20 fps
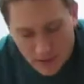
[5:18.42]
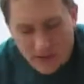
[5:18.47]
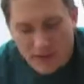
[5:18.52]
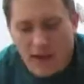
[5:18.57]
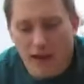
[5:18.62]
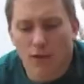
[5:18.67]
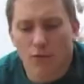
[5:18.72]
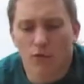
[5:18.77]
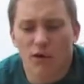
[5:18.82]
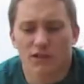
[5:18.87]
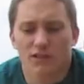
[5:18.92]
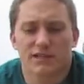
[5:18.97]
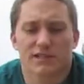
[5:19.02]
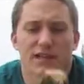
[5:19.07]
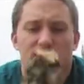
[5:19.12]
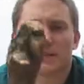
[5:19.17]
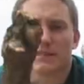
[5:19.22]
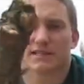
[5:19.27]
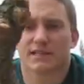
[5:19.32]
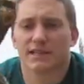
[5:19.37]
that wasn't
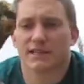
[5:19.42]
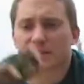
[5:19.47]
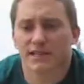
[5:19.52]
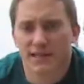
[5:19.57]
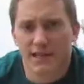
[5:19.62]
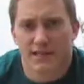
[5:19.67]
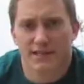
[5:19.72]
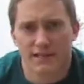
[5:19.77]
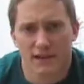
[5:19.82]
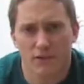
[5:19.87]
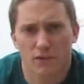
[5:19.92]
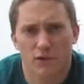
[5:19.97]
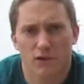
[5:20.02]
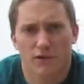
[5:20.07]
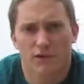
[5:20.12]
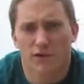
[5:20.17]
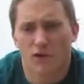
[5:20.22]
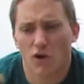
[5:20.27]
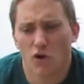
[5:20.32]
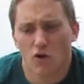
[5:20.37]
as easy as I would
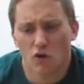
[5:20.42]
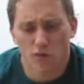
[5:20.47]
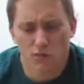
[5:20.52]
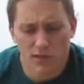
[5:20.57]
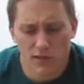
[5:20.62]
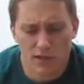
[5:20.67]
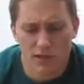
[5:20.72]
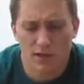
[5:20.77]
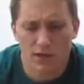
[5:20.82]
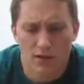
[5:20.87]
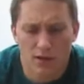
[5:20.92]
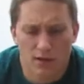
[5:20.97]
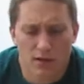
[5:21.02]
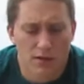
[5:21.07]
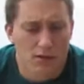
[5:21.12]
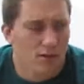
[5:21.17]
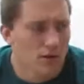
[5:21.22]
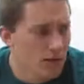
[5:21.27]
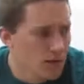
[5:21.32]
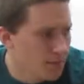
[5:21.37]
have hoped,
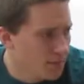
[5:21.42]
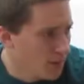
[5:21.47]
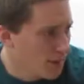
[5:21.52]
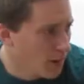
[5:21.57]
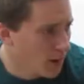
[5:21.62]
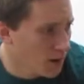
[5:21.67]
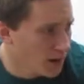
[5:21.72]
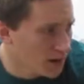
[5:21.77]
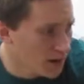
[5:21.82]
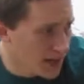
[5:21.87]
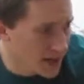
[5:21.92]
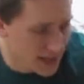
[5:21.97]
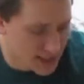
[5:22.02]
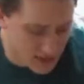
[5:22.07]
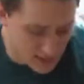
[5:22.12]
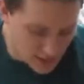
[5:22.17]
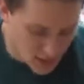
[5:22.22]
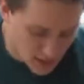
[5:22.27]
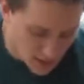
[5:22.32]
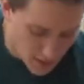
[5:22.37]
but part of that
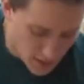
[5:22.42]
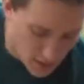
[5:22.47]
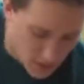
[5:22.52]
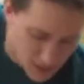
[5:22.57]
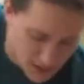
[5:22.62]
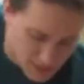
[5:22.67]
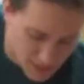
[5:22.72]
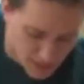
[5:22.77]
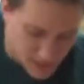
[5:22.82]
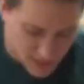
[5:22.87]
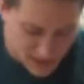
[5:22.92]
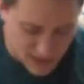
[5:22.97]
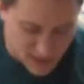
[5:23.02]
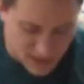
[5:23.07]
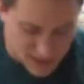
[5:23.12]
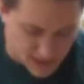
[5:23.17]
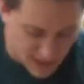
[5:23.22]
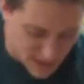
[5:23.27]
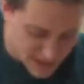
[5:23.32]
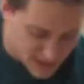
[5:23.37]
is because of the
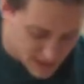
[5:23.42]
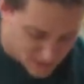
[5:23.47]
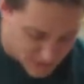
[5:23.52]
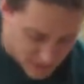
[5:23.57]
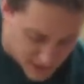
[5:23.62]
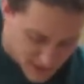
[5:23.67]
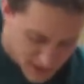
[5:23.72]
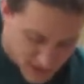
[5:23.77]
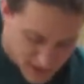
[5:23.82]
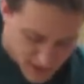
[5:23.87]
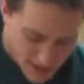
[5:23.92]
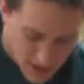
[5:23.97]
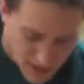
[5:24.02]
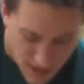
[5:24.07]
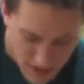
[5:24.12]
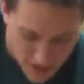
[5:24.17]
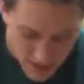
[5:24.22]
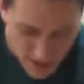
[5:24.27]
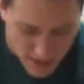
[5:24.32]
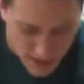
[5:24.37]
size of this.
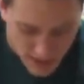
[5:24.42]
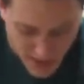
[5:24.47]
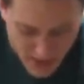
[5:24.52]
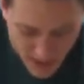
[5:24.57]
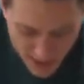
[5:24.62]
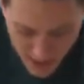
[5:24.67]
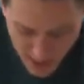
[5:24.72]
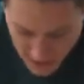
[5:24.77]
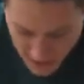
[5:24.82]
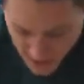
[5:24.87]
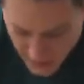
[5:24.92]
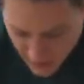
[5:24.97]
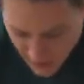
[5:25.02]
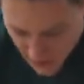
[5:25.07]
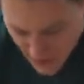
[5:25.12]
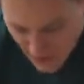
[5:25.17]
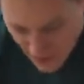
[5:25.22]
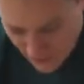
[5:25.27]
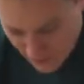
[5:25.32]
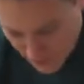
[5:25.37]
I think I
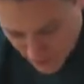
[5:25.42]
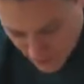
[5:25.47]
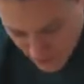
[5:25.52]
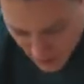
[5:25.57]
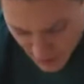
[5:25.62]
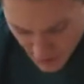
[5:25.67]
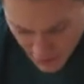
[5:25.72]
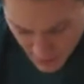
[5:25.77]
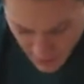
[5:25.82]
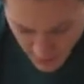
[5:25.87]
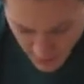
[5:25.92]
have a